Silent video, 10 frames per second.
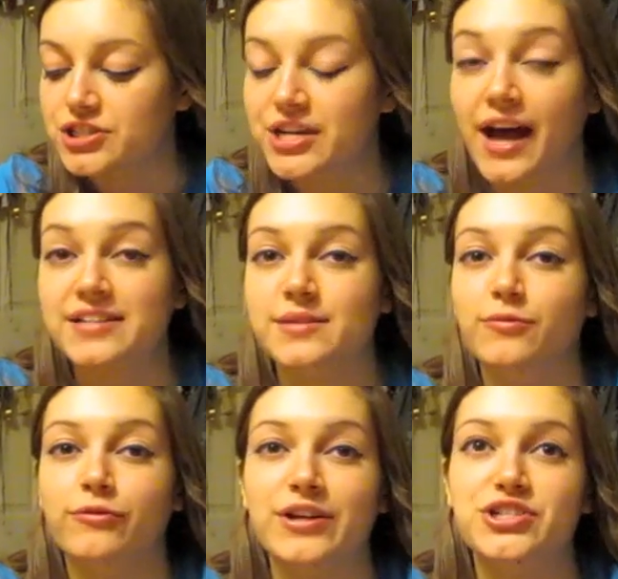she got some
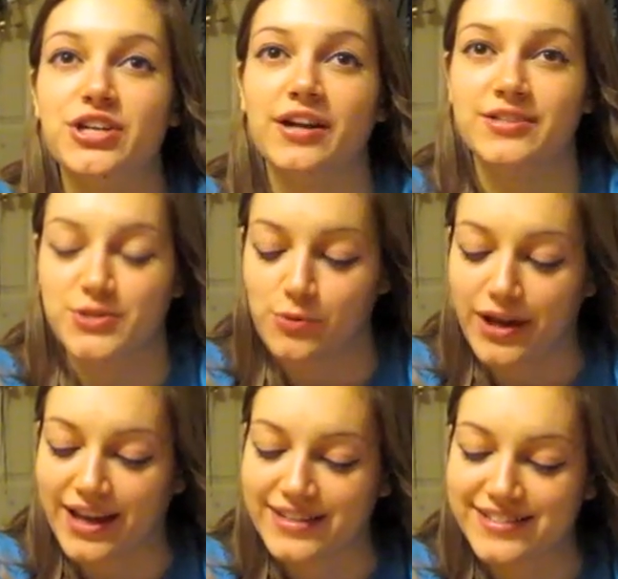fresh
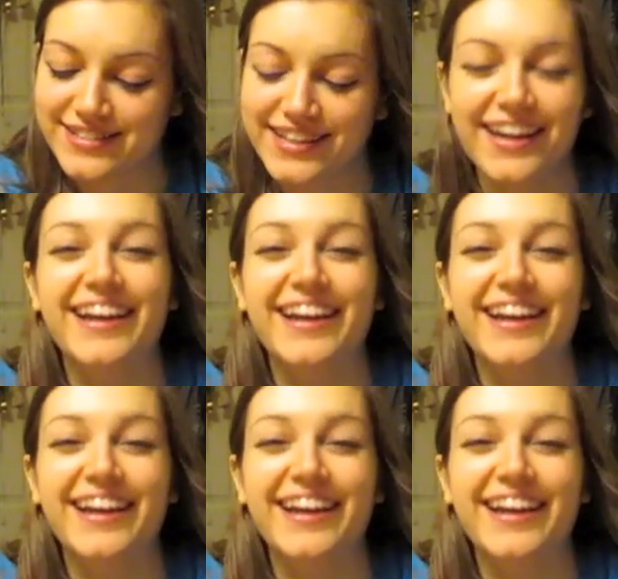underwears,